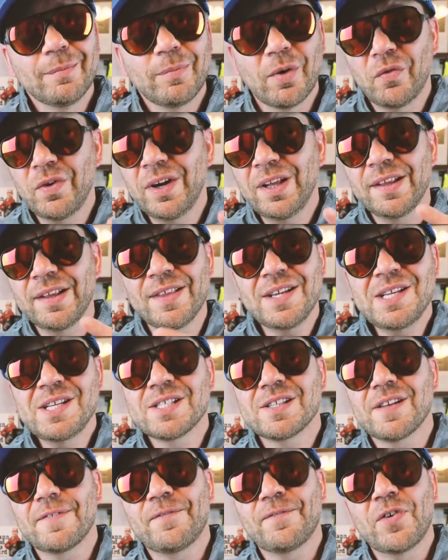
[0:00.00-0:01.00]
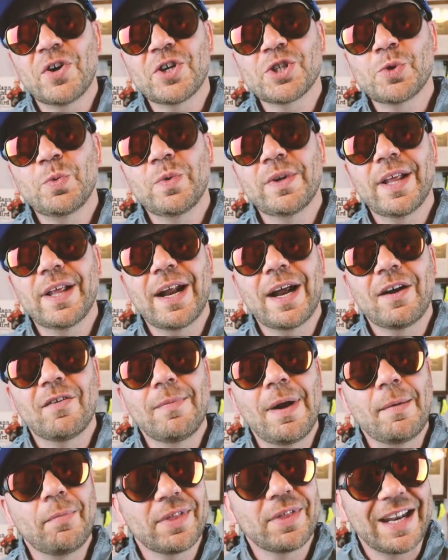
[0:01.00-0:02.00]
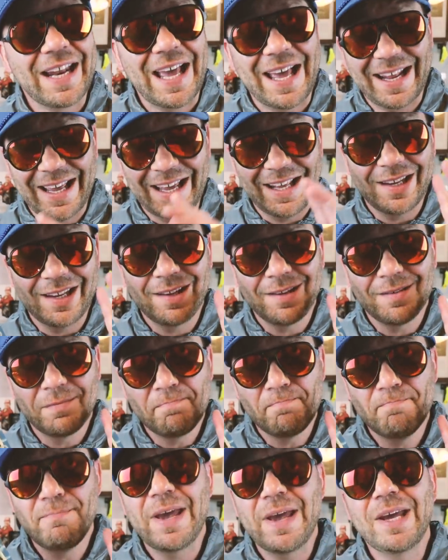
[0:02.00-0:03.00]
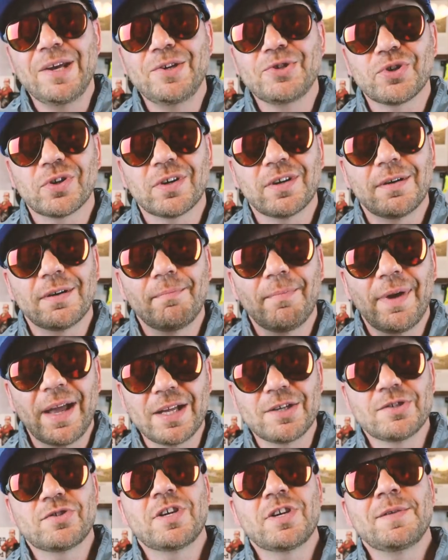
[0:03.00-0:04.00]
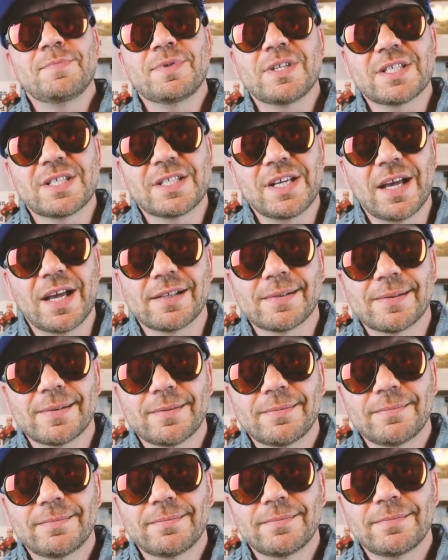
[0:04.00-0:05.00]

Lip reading: but really this is the first one that I remember that had any major mainstream success.